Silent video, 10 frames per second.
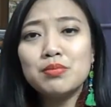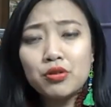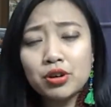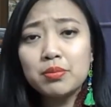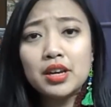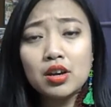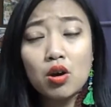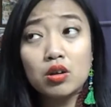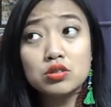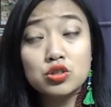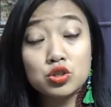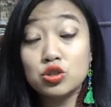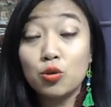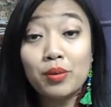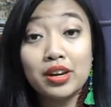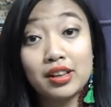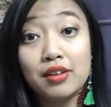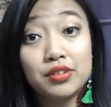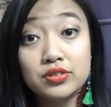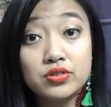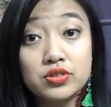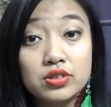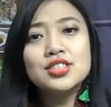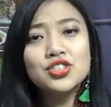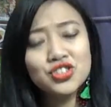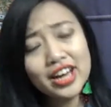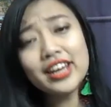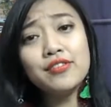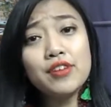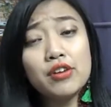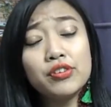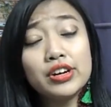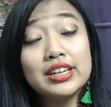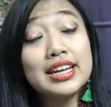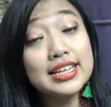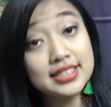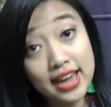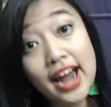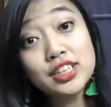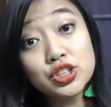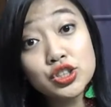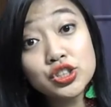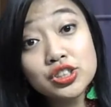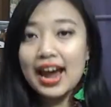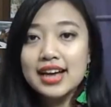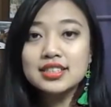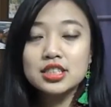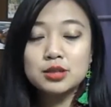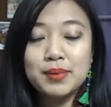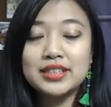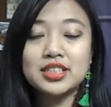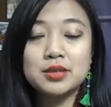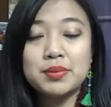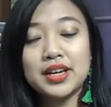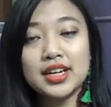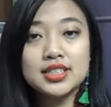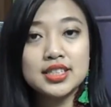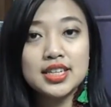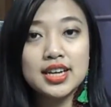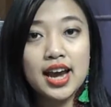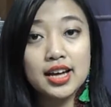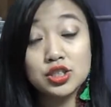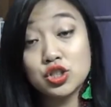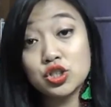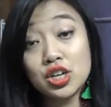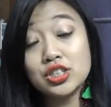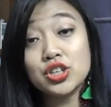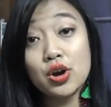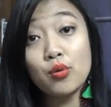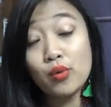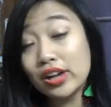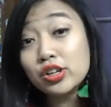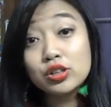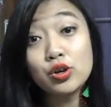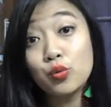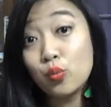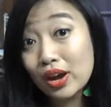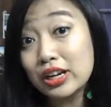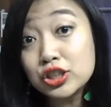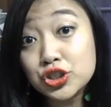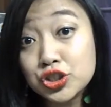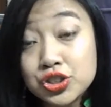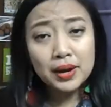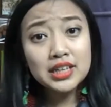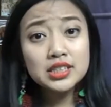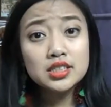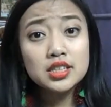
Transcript: mirrored me on so many levels. Second favorite is Hector, as expected, because he has such a regular wish, but